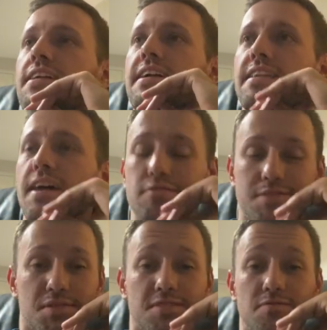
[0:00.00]
and I
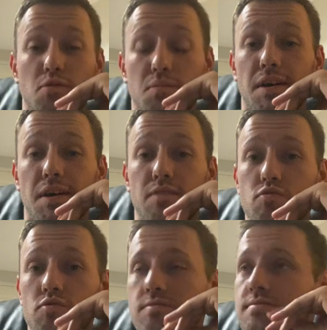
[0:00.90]
was misinformed about a
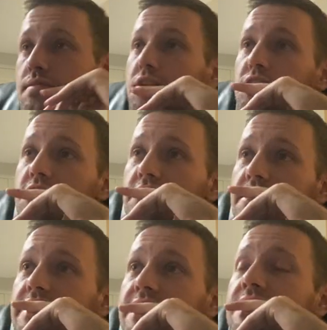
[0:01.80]
rule.
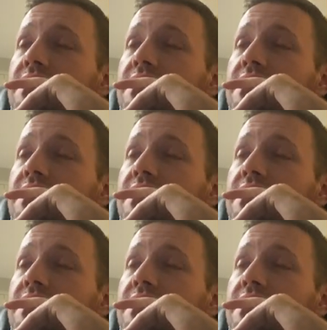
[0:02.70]
Apparently,